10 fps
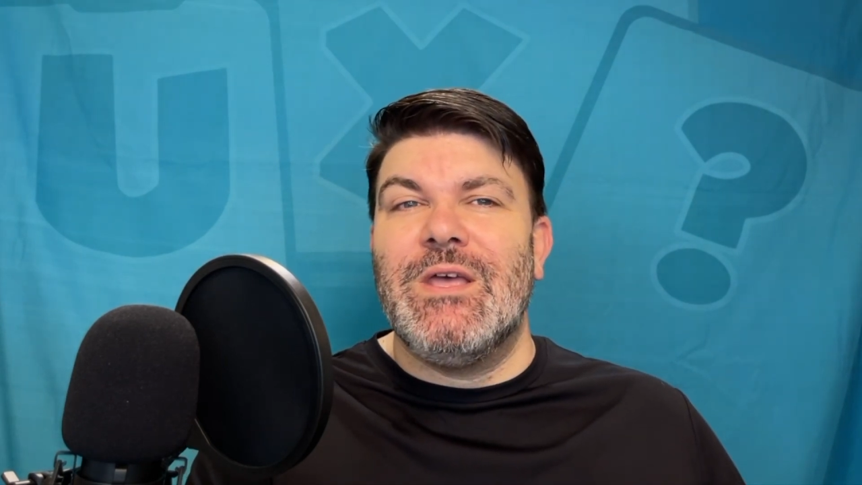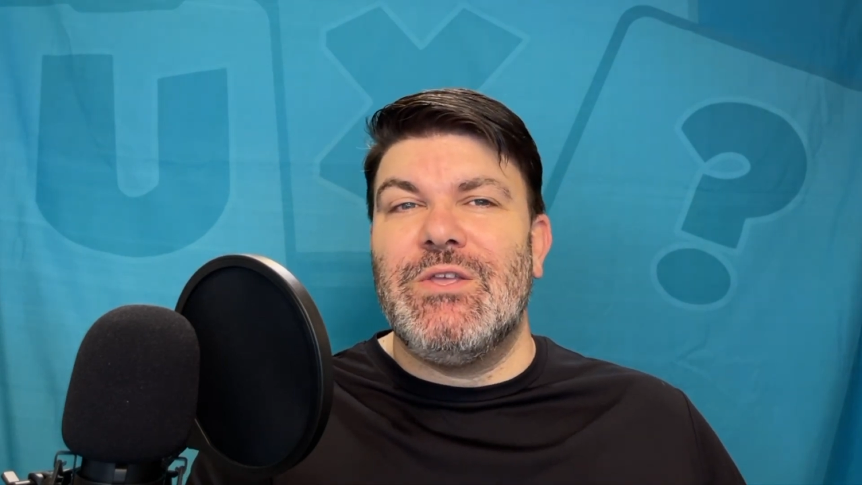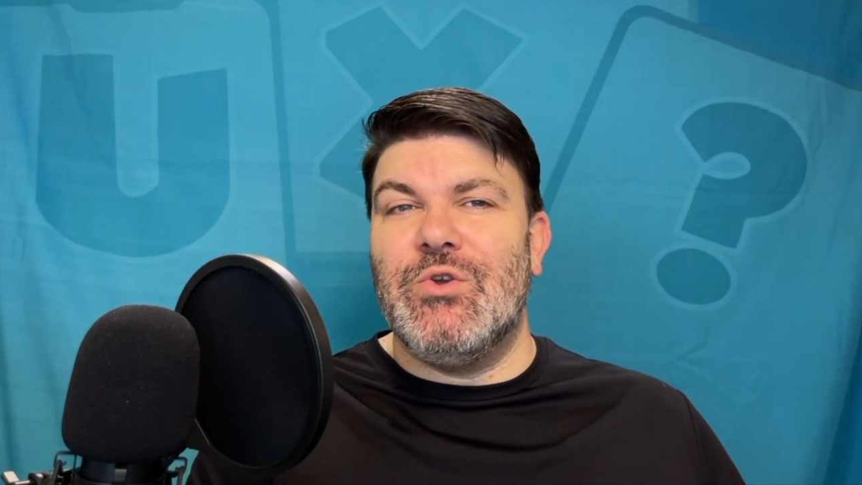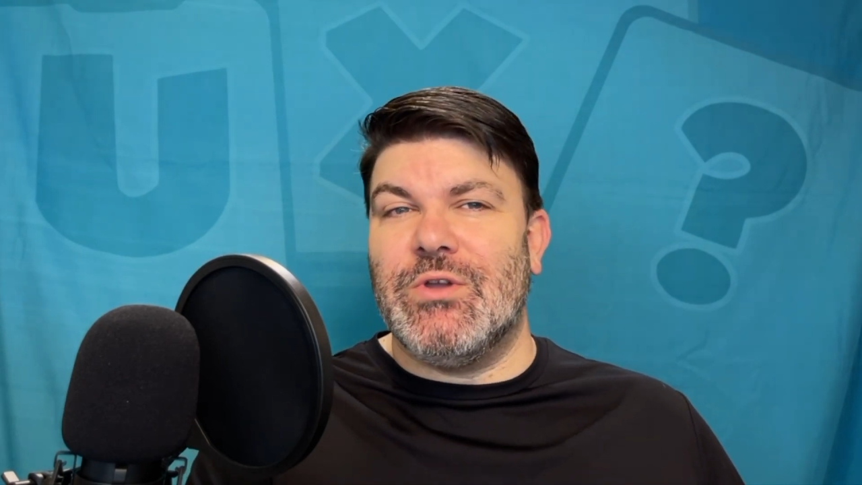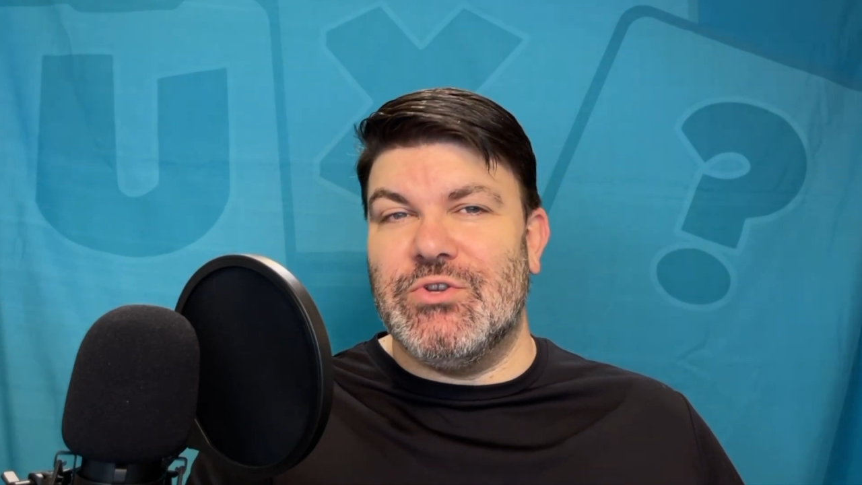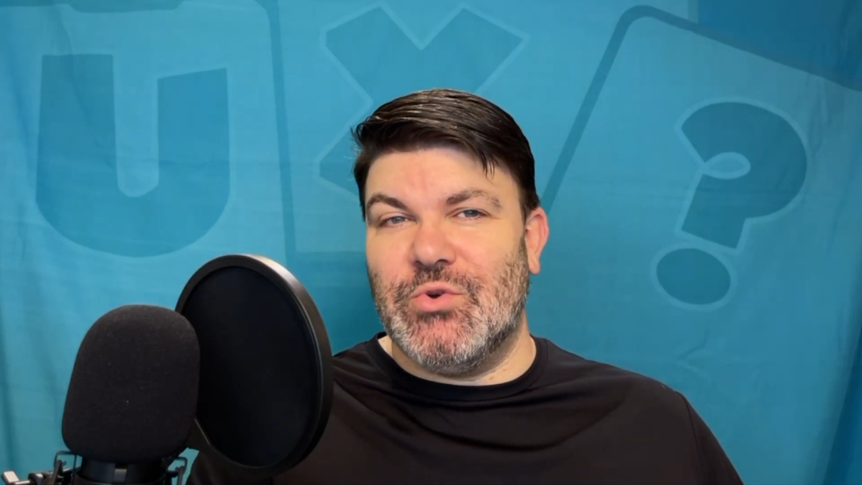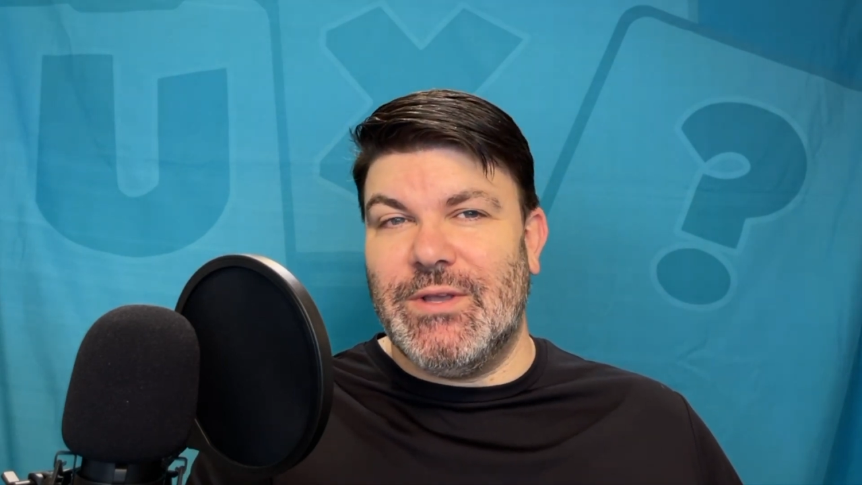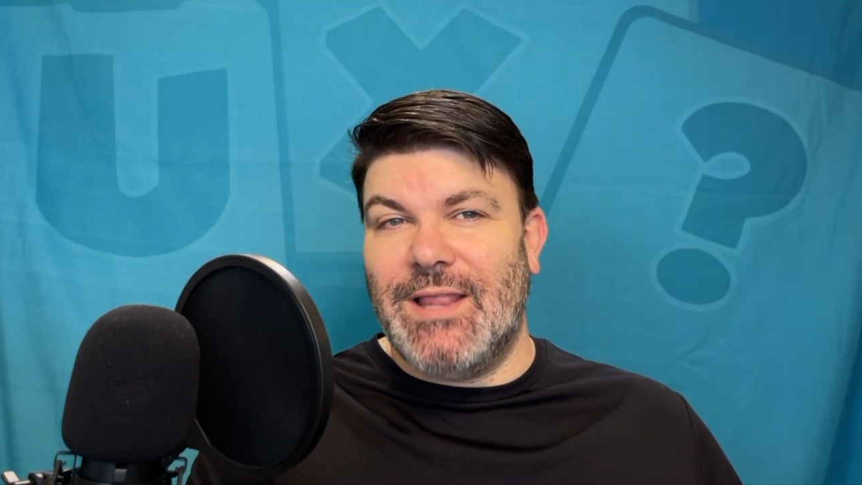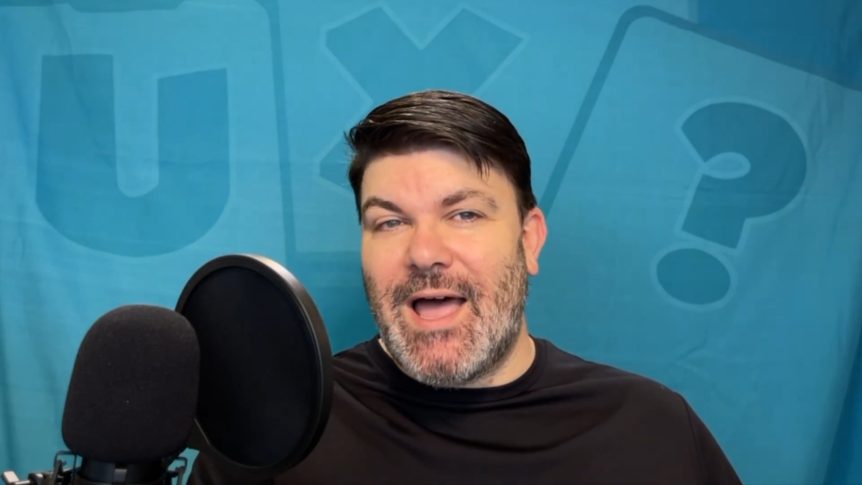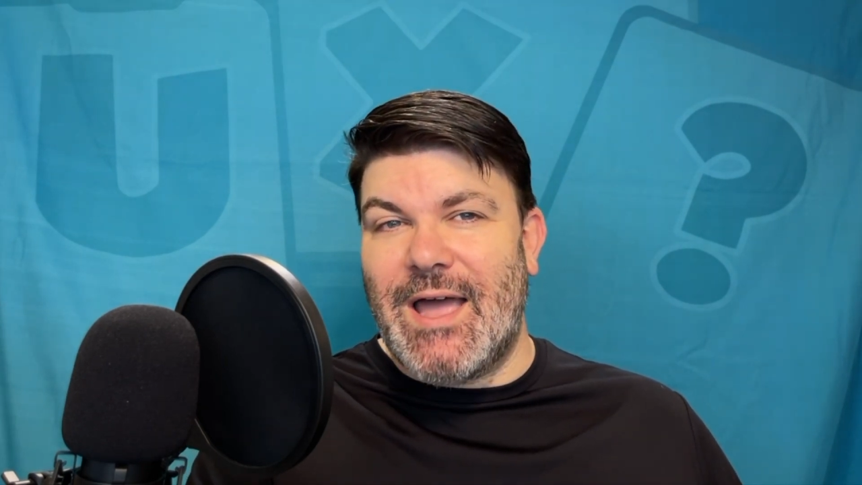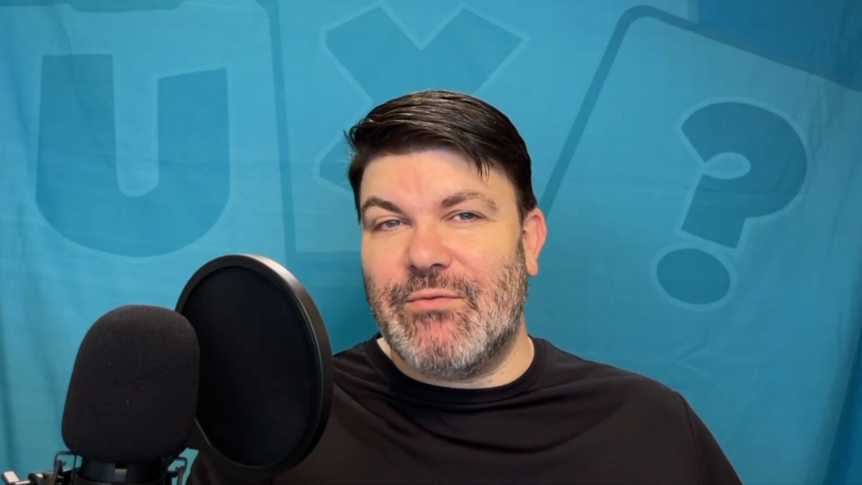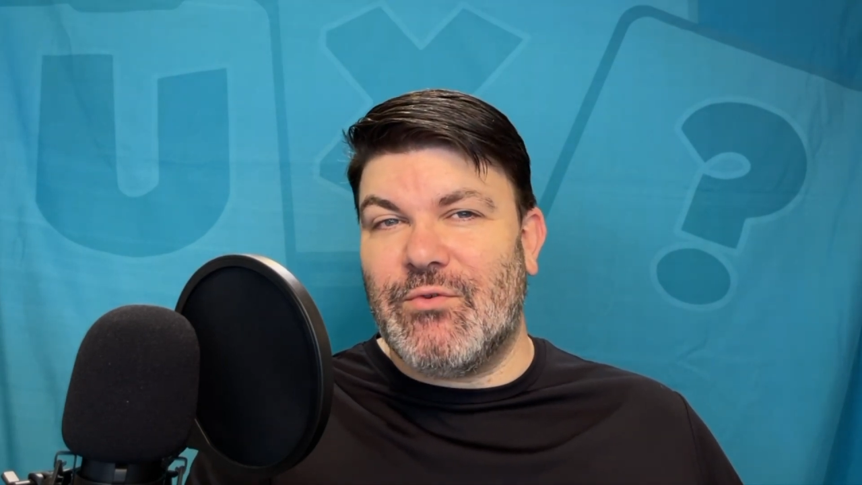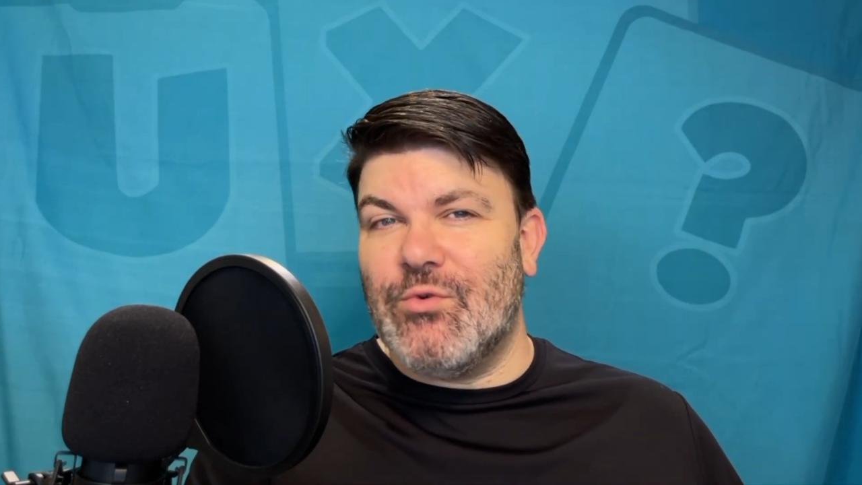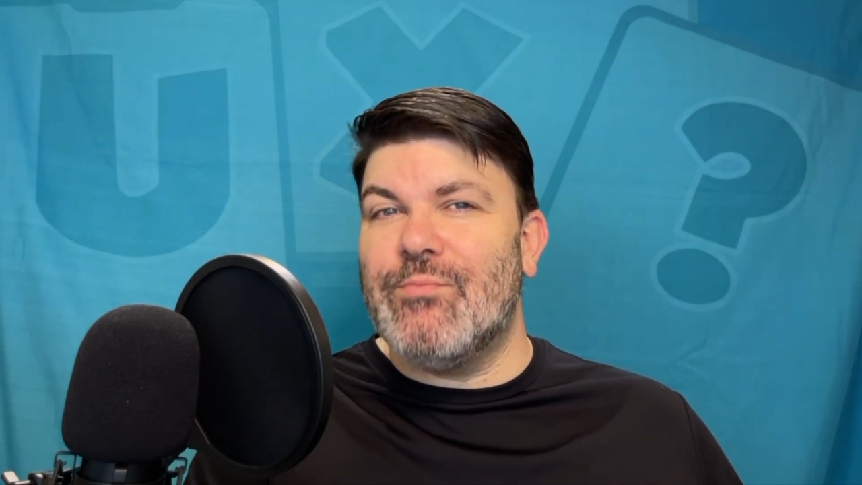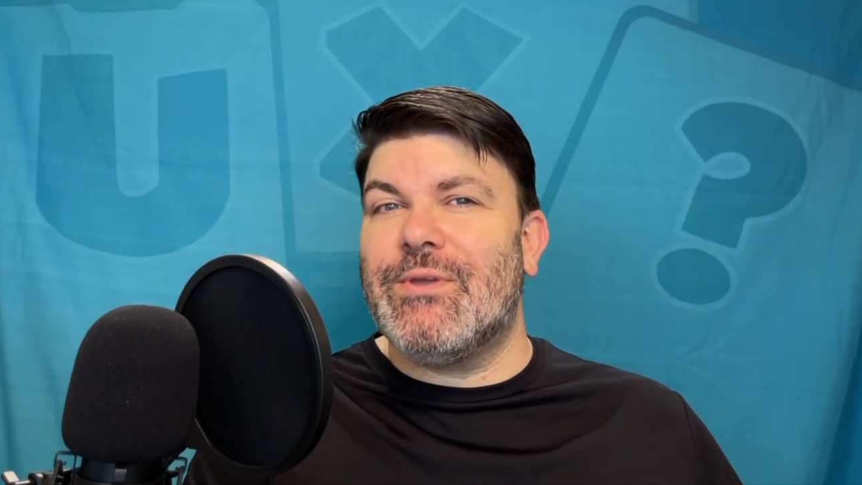You can join live
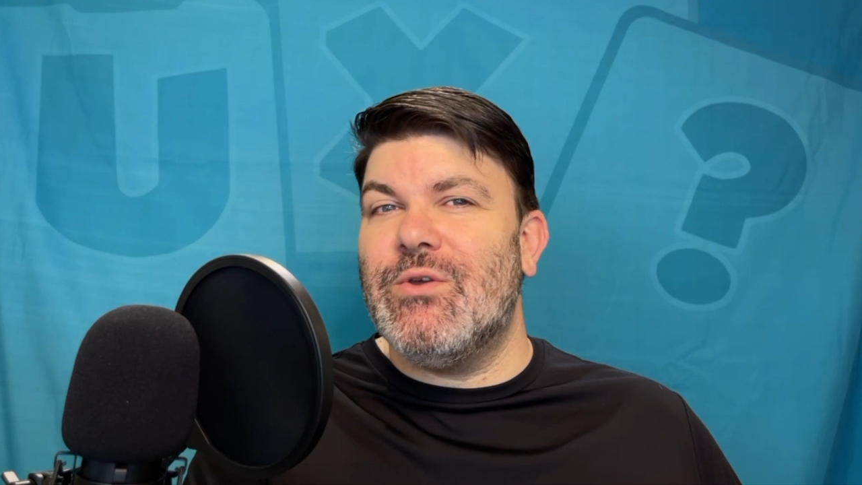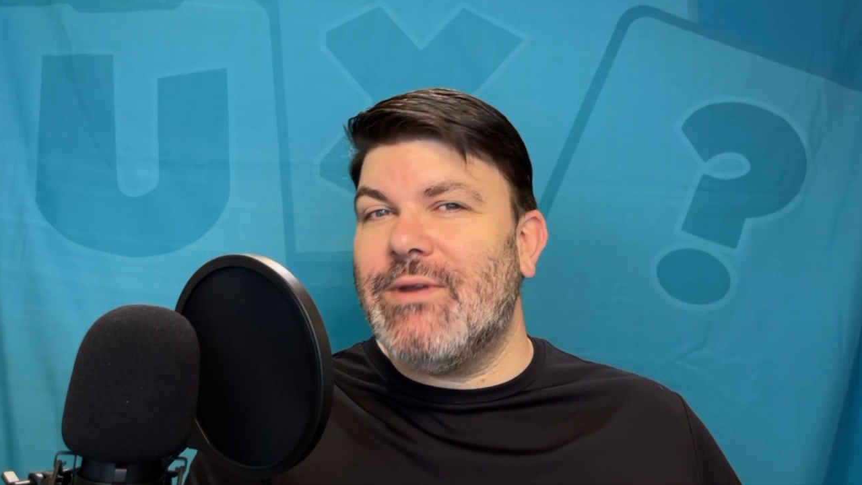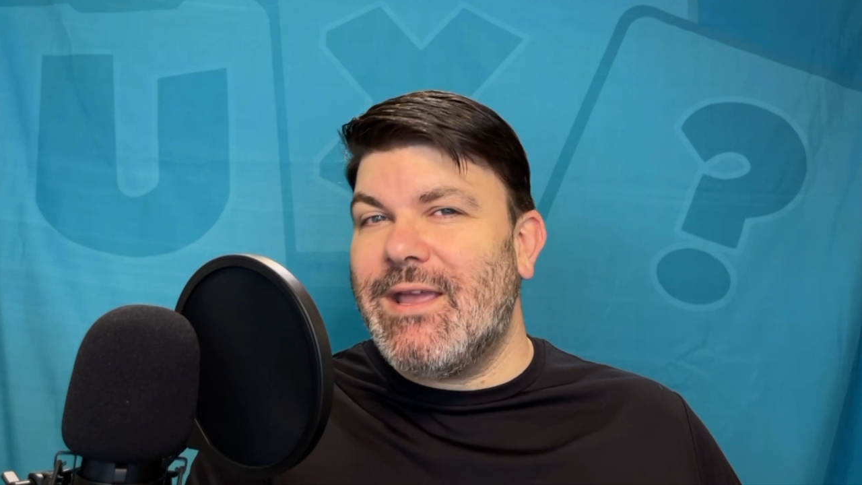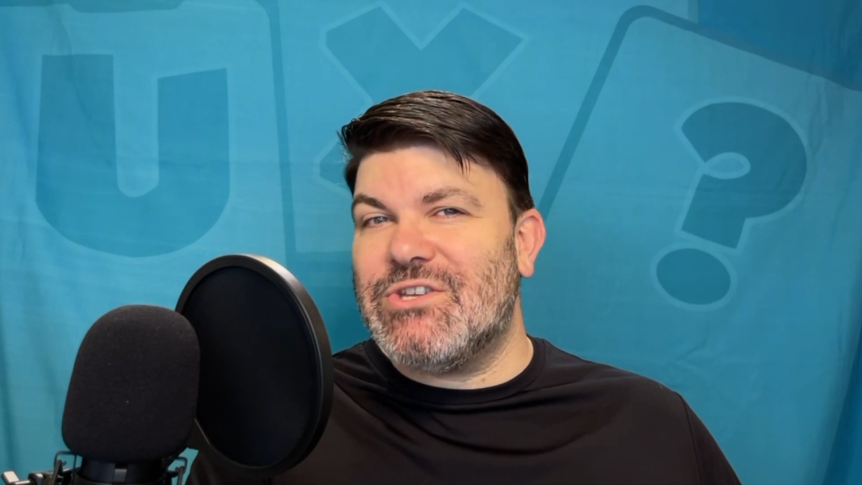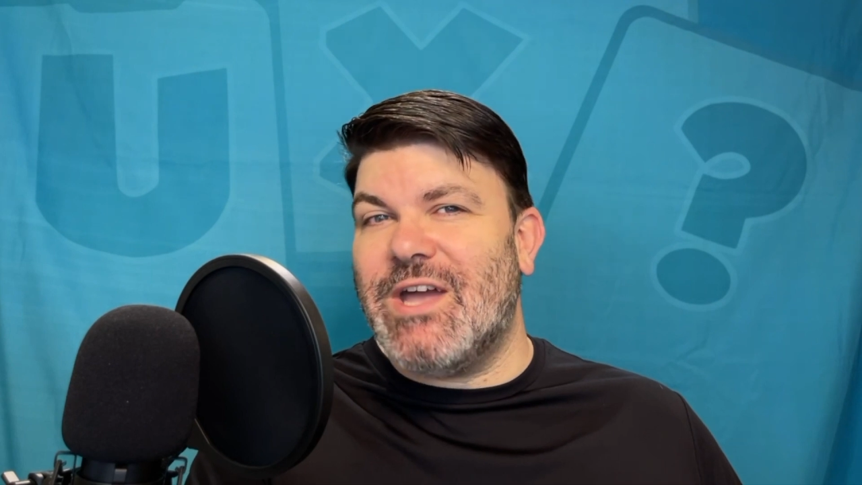group Q&A